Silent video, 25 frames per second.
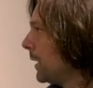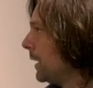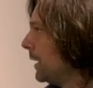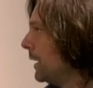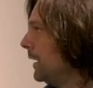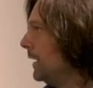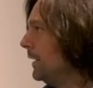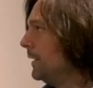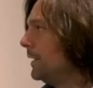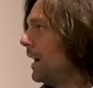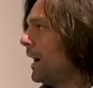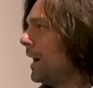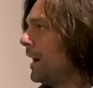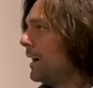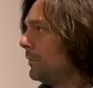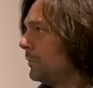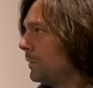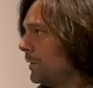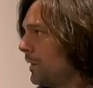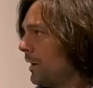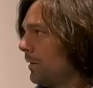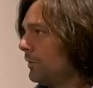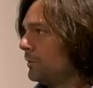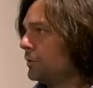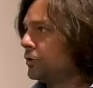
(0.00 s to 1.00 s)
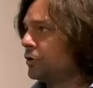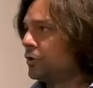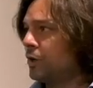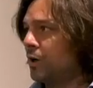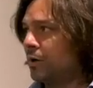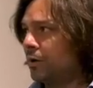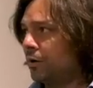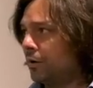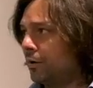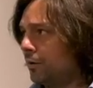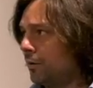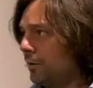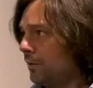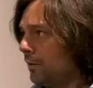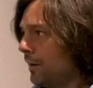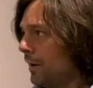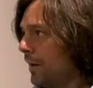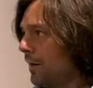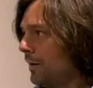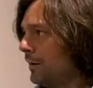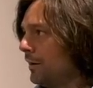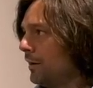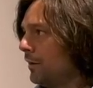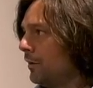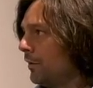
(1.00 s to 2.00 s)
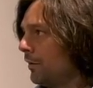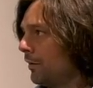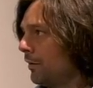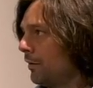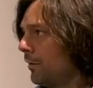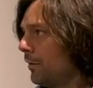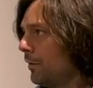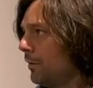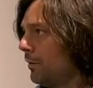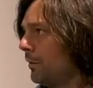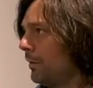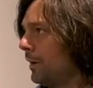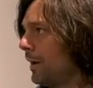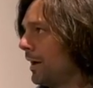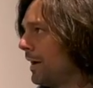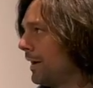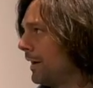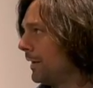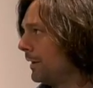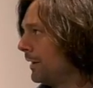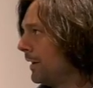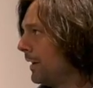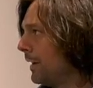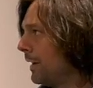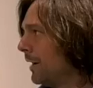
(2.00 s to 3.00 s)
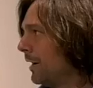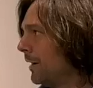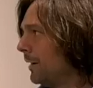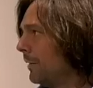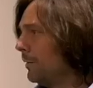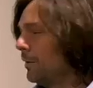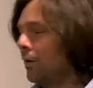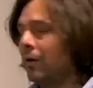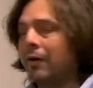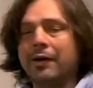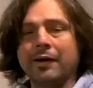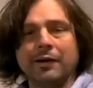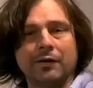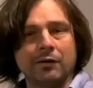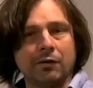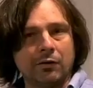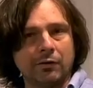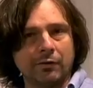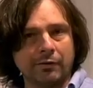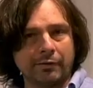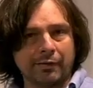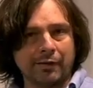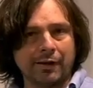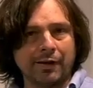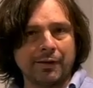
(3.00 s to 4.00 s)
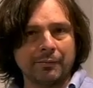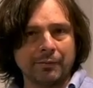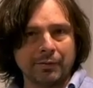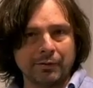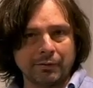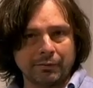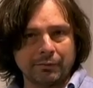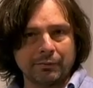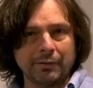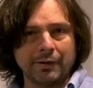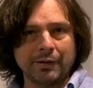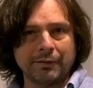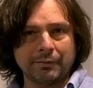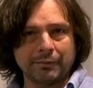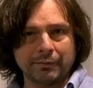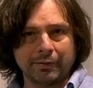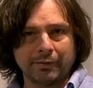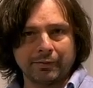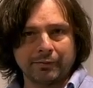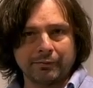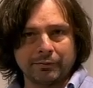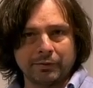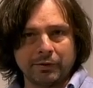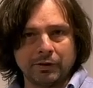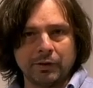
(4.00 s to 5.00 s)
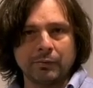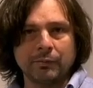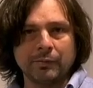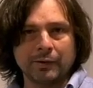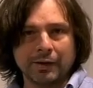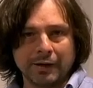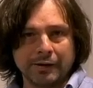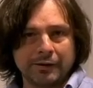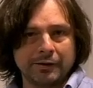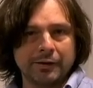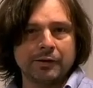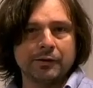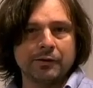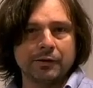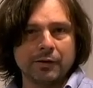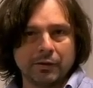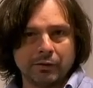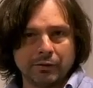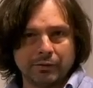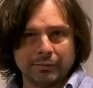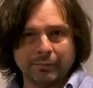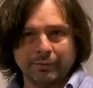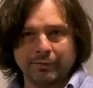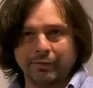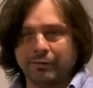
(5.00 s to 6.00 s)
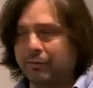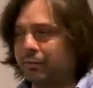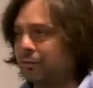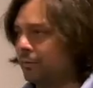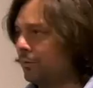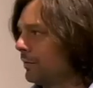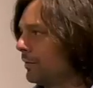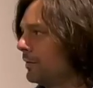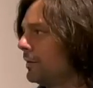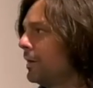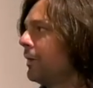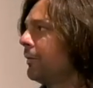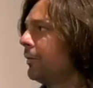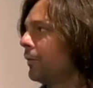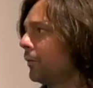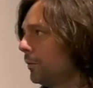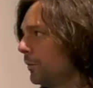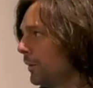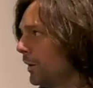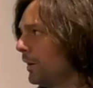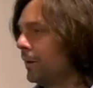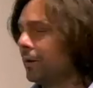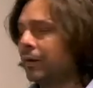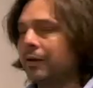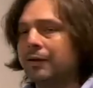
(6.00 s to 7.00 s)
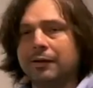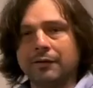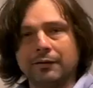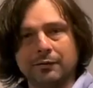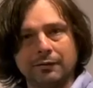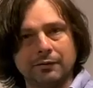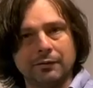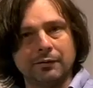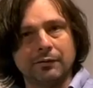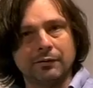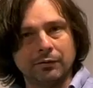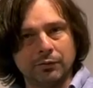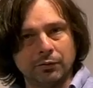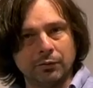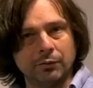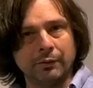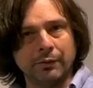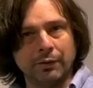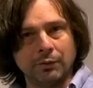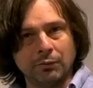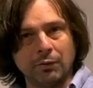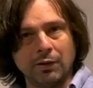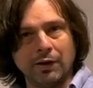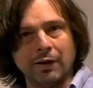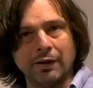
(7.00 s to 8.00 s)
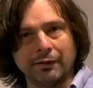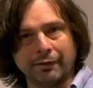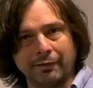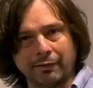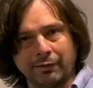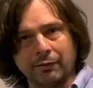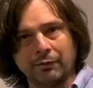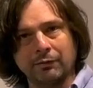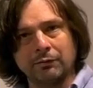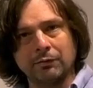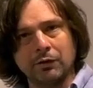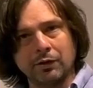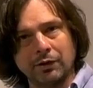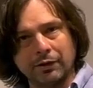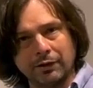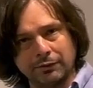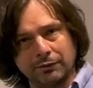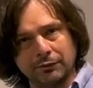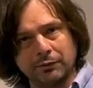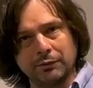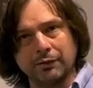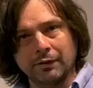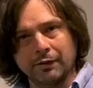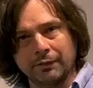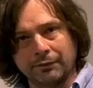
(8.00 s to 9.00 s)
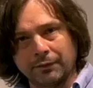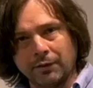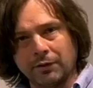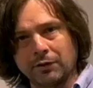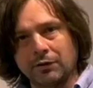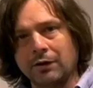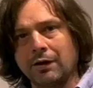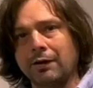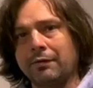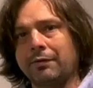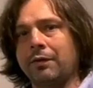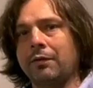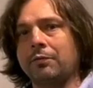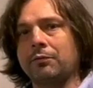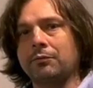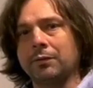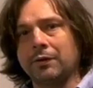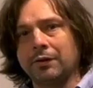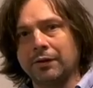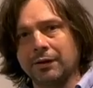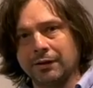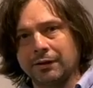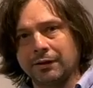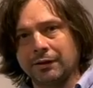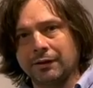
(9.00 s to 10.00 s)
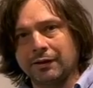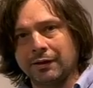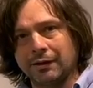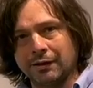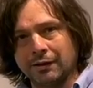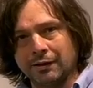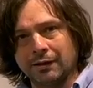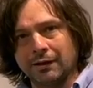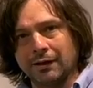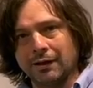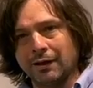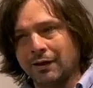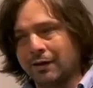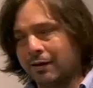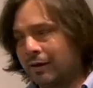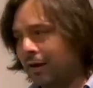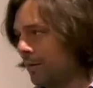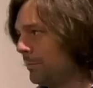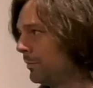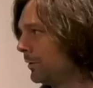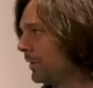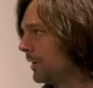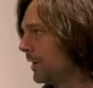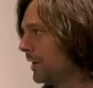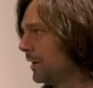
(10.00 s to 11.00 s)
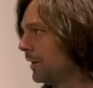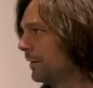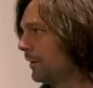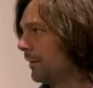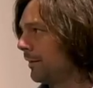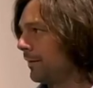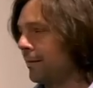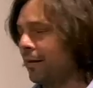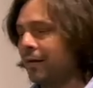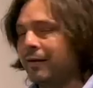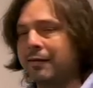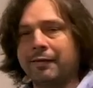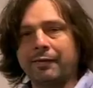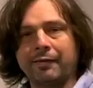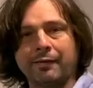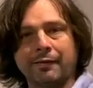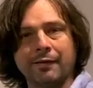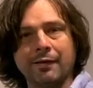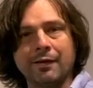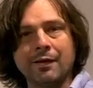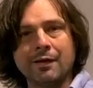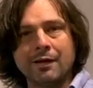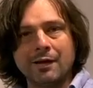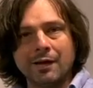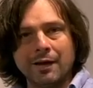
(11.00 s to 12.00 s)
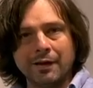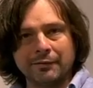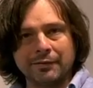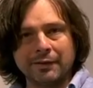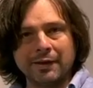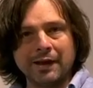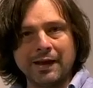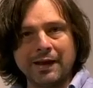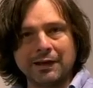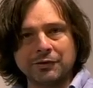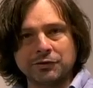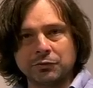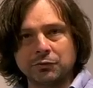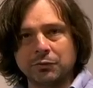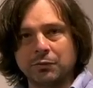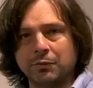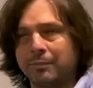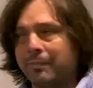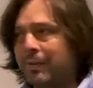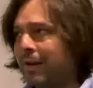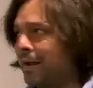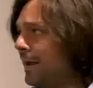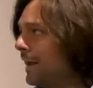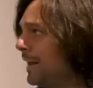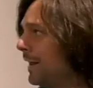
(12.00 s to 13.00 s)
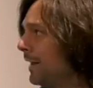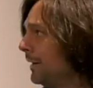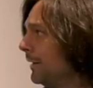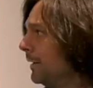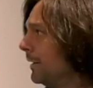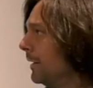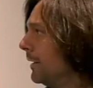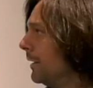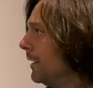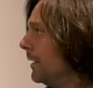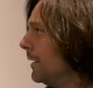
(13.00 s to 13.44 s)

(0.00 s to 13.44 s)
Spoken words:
He died when I was younger, and he also had Alzheimer's when I was, you know, when I did know him. So he was never really who he was. So looking through these photographs, I was really able to get a sense of the actual man.